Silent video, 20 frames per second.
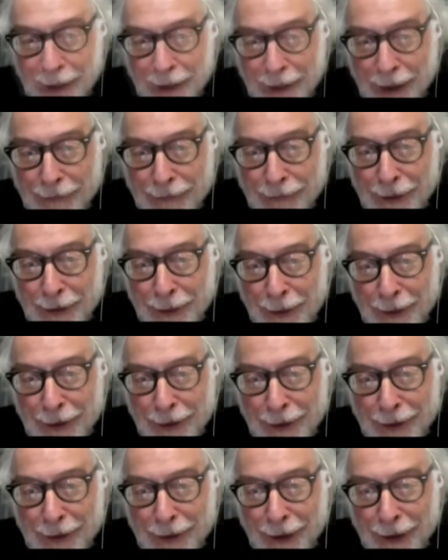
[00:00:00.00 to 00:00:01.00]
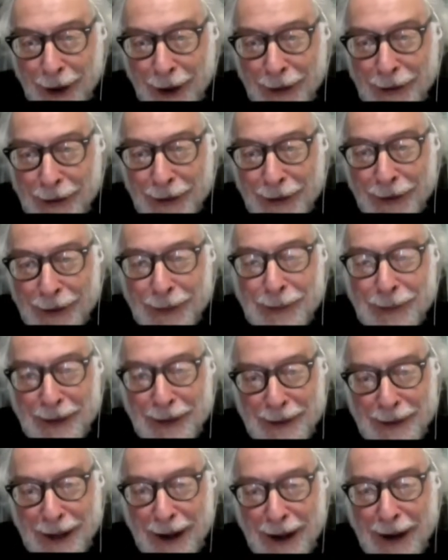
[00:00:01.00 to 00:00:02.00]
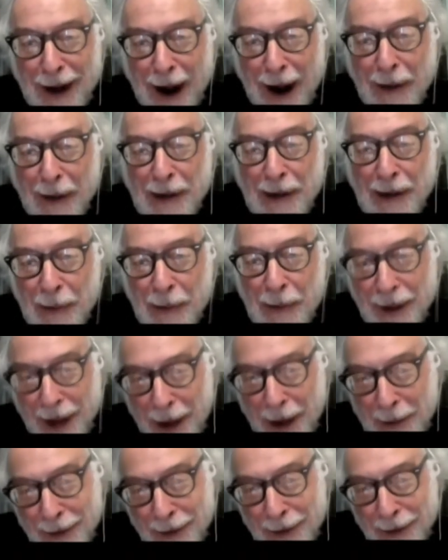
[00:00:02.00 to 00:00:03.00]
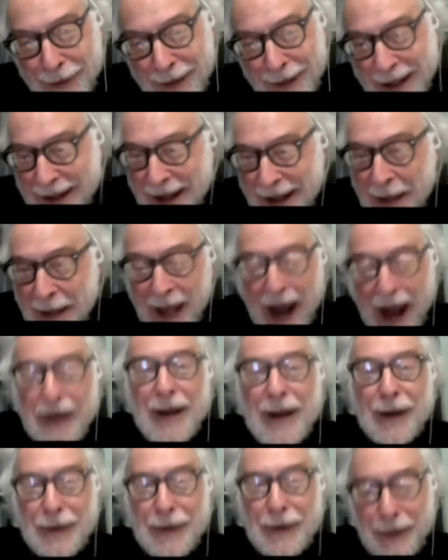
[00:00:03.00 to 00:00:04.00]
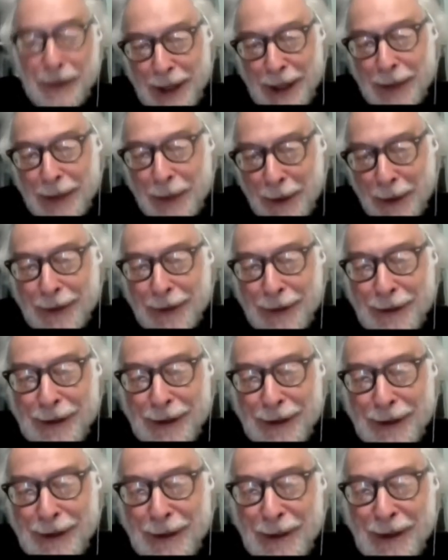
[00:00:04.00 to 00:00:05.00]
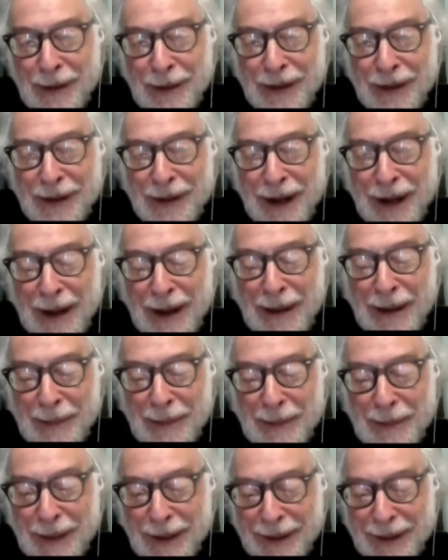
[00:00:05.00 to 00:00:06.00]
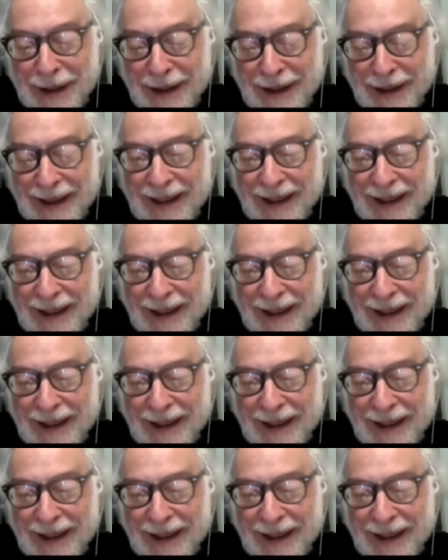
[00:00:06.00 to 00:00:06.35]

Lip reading: my favorite old authors when I was, I guess, a bit older than you at the time. But